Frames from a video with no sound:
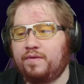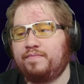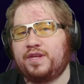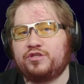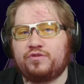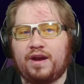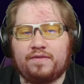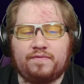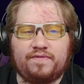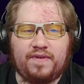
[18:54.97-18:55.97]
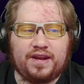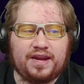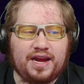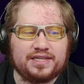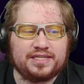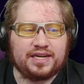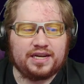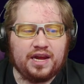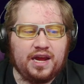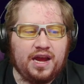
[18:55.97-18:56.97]
this draft was fantastic.
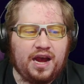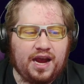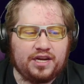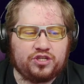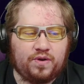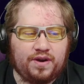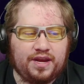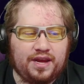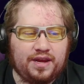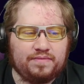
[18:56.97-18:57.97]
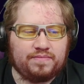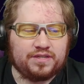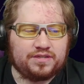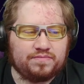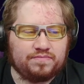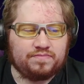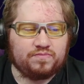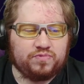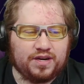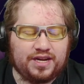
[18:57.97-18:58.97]
I enjoyed it. It was
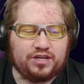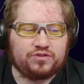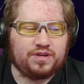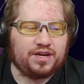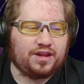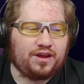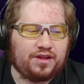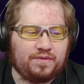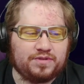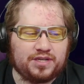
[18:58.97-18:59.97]
really interesting. I thought there was a